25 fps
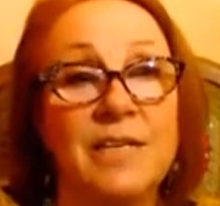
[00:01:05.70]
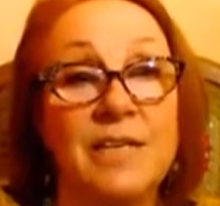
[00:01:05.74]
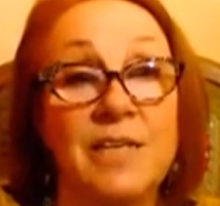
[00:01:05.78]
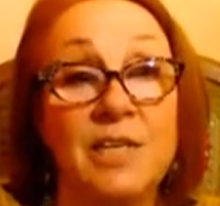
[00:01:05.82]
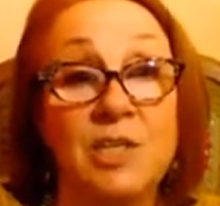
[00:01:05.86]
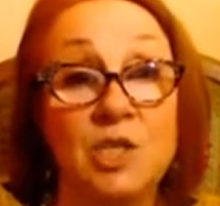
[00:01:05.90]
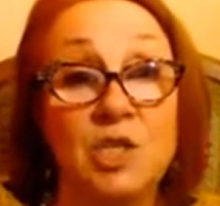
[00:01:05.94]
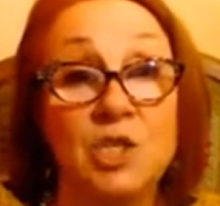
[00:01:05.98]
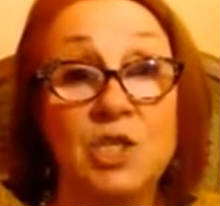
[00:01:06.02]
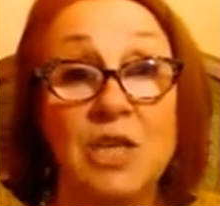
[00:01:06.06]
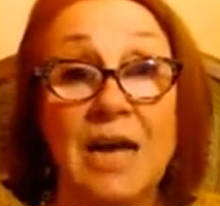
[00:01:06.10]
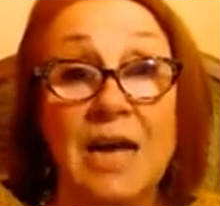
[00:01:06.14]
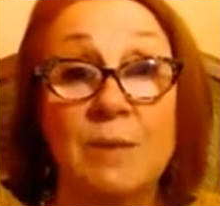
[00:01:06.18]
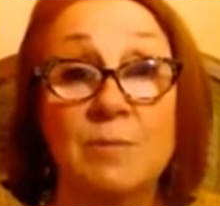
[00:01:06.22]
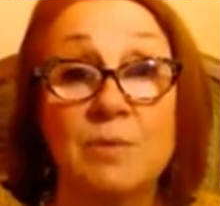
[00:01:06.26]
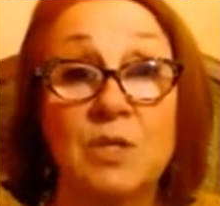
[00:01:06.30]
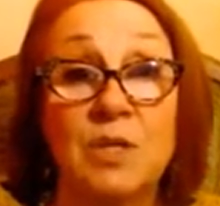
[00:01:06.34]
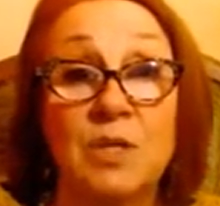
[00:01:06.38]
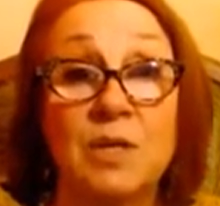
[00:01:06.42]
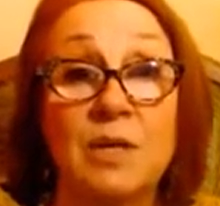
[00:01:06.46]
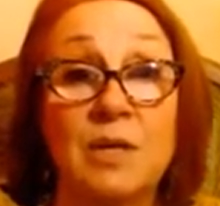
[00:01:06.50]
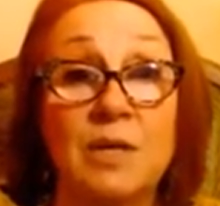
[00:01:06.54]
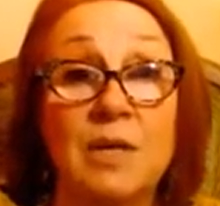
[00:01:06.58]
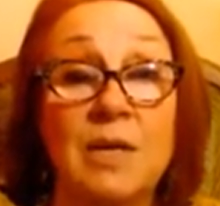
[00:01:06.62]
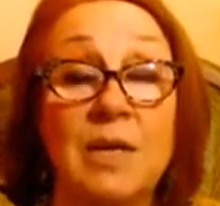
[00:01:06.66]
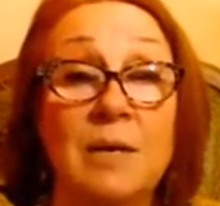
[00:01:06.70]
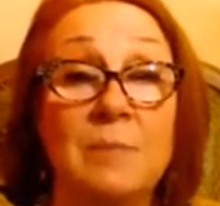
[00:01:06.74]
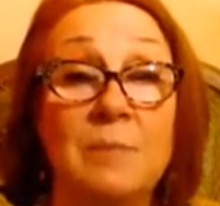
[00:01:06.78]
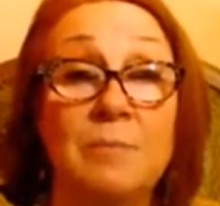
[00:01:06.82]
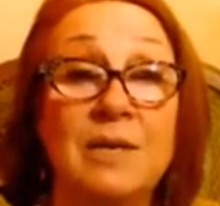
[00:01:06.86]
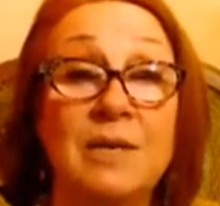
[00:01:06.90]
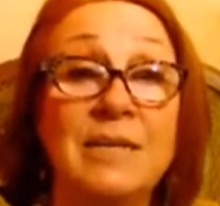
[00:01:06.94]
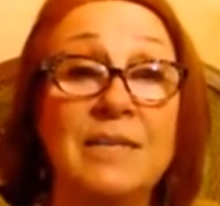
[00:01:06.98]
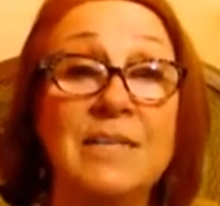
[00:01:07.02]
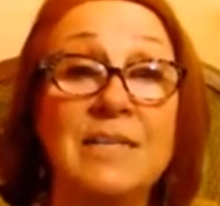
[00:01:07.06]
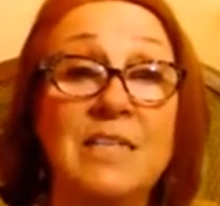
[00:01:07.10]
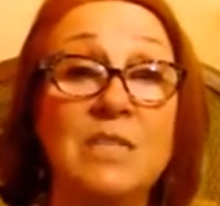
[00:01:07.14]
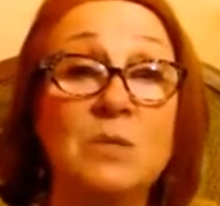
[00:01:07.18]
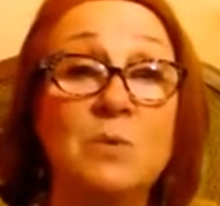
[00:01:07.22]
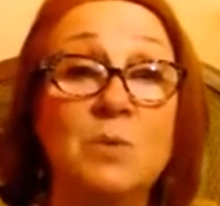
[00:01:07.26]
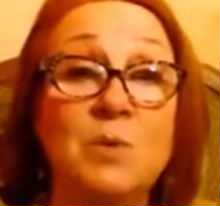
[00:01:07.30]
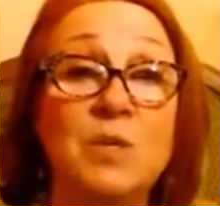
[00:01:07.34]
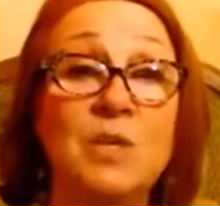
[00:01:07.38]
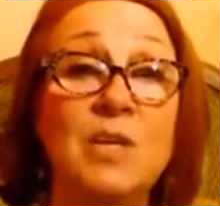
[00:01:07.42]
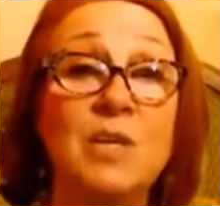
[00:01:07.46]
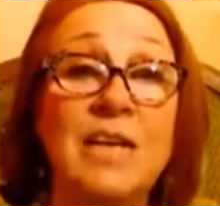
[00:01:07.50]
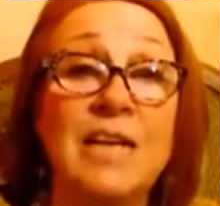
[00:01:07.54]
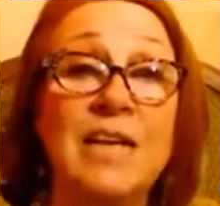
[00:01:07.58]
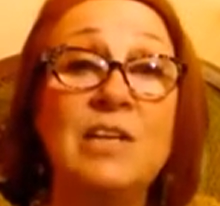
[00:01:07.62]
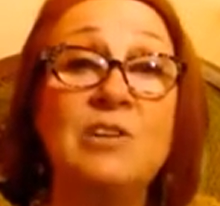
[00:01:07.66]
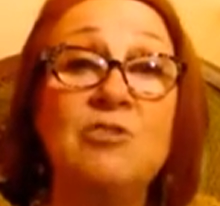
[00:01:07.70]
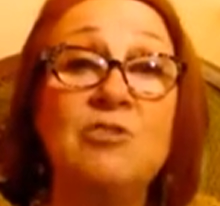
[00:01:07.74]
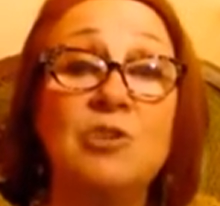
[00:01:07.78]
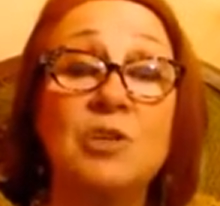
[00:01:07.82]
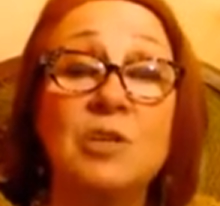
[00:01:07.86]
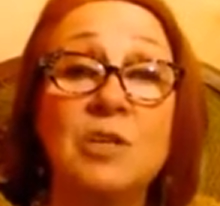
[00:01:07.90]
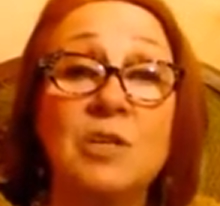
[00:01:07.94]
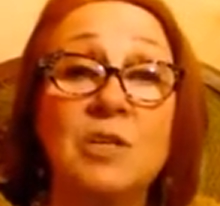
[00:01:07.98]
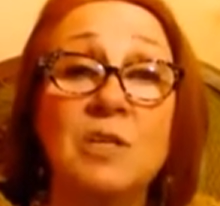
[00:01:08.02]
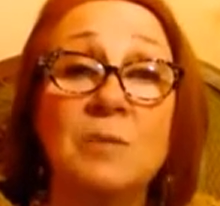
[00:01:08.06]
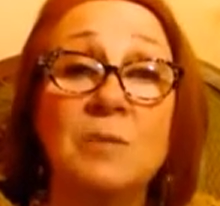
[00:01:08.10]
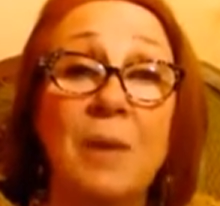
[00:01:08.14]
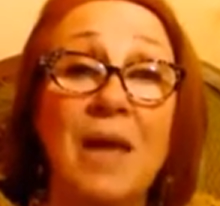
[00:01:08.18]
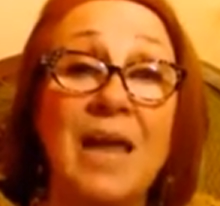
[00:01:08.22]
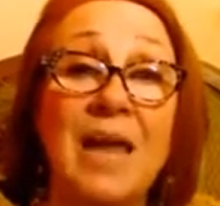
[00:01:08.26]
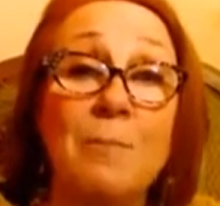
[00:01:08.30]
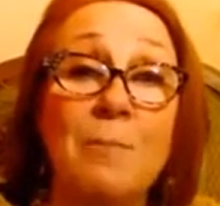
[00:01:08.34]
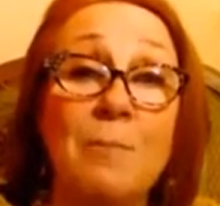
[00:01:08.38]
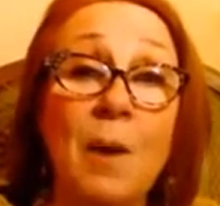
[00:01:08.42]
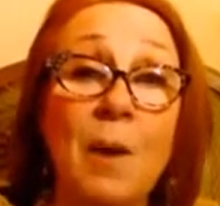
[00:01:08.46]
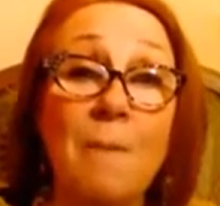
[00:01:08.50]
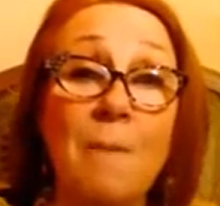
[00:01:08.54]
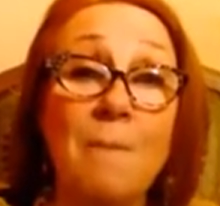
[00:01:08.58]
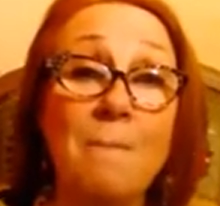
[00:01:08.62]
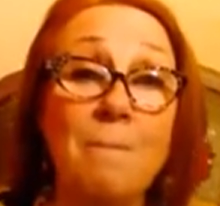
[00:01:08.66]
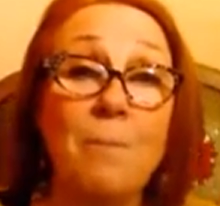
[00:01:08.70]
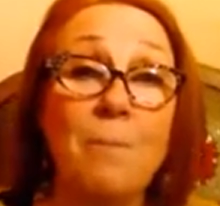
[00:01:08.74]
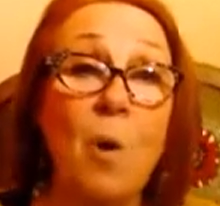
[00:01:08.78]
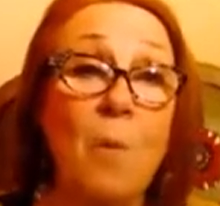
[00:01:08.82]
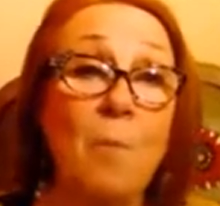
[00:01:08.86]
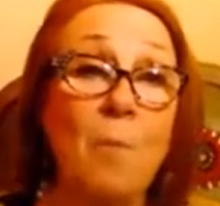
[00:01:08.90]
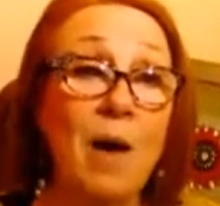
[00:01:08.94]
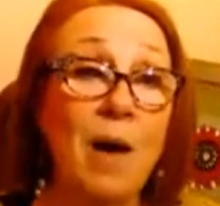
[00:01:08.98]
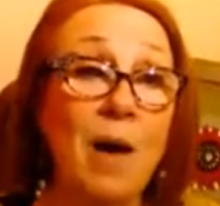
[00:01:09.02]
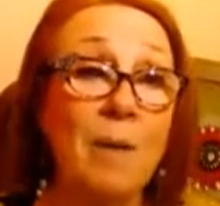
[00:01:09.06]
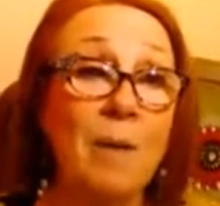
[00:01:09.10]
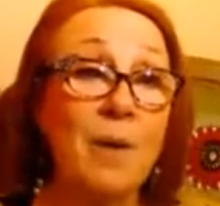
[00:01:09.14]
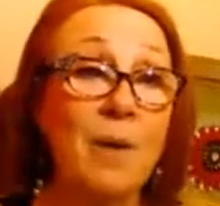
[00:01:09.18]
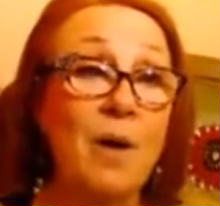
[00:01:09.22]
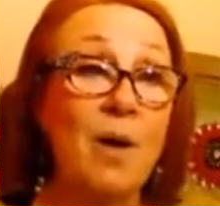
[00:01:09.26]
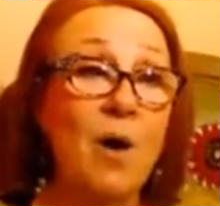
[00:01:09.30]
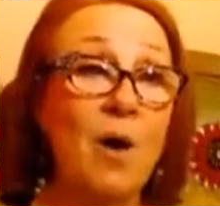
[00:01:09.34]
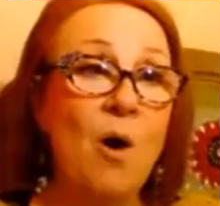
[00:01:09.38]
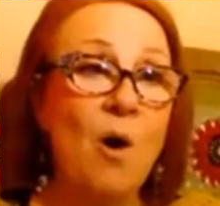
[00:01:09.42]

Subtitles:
Each chapter begins with an intricate paper pop-up,